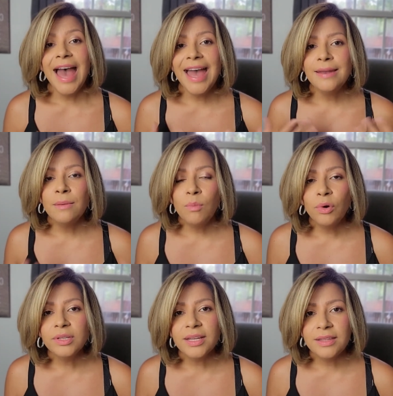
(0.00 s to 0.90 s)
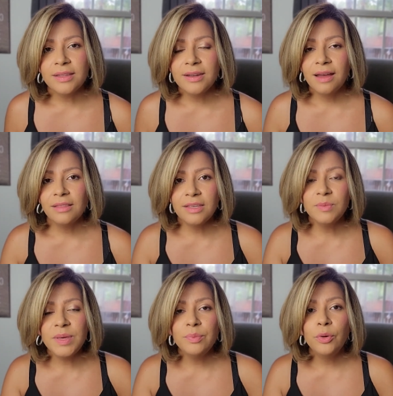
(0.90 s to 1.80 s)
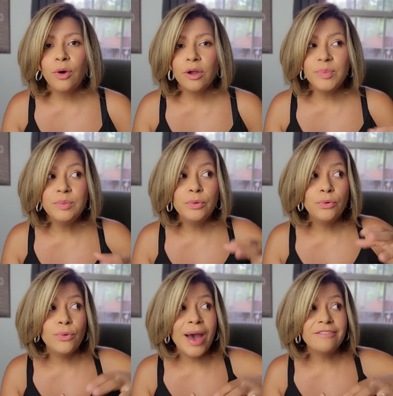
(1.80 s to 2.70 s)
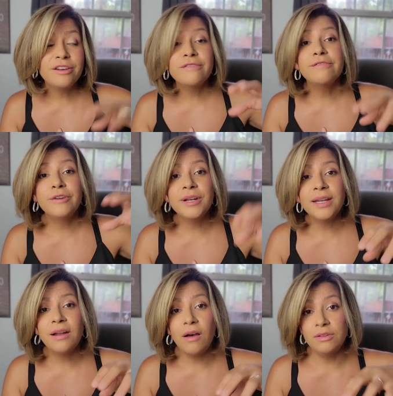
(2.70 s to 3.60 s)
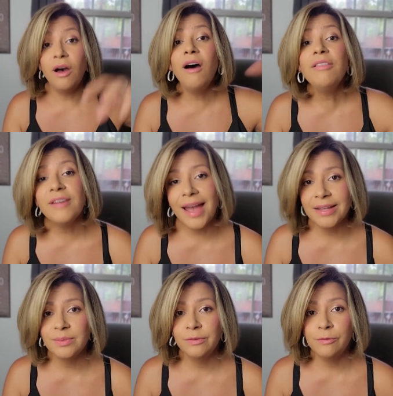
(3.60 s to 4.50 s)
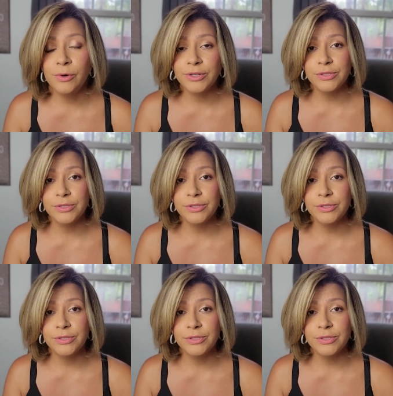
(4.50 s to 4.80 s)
And more likely than not, these people are people who have converted on other ads before.